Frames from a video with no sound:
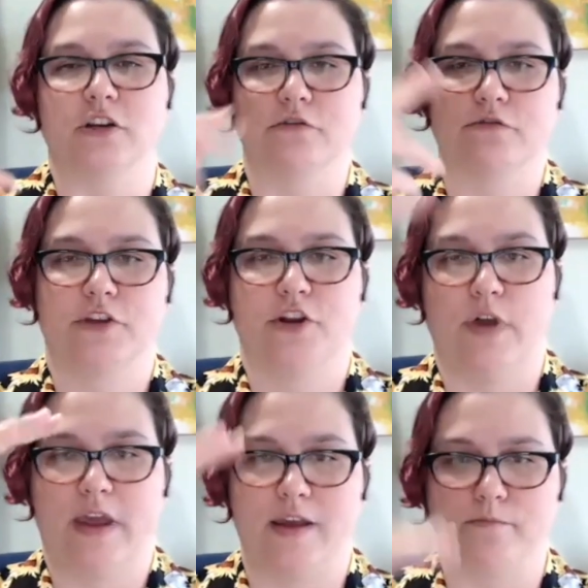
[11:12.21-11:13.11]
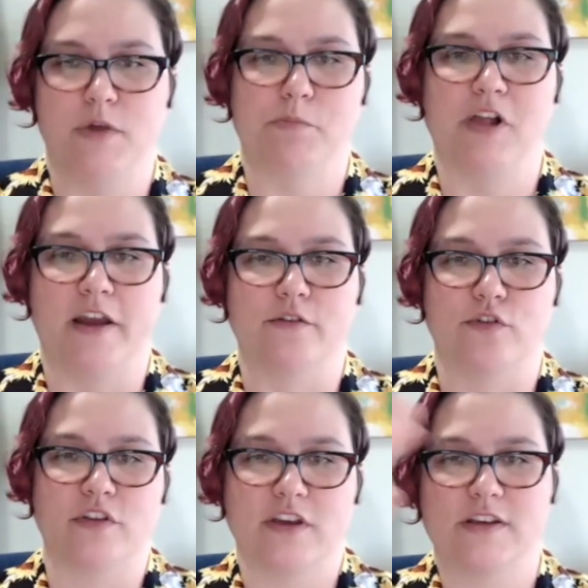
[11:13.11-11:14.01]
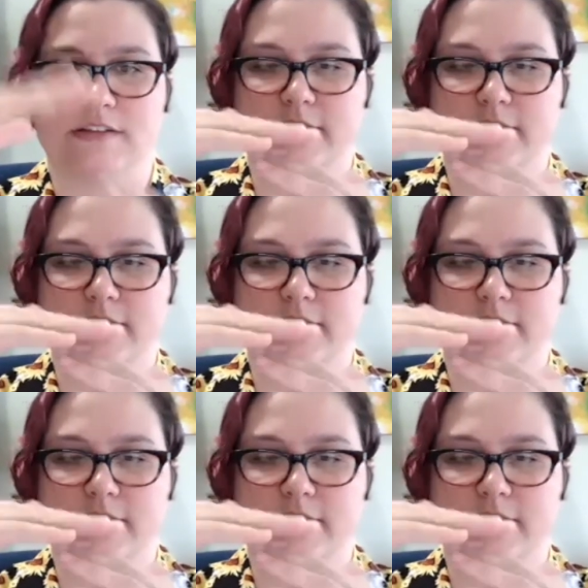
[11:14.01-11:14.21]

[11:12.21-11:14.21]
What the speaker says: of, hey, I'm applying for this.